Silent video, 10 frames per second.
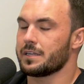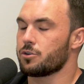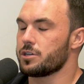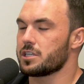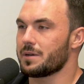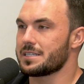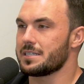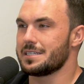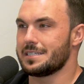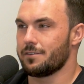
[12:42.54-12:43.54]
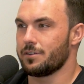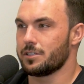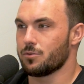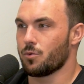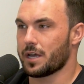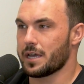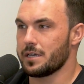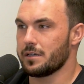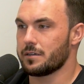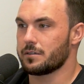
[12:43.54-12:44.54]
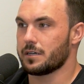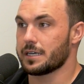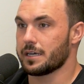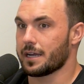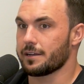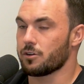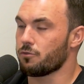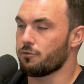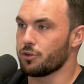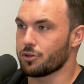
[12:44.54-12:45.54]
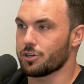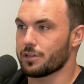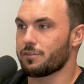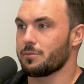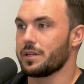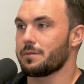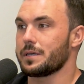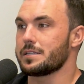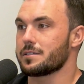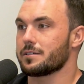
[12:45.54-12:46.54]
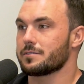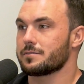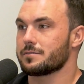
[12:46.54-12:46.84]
increasing my sensitivity to what I eat. Again, I don't feel good if I'm eating pizza.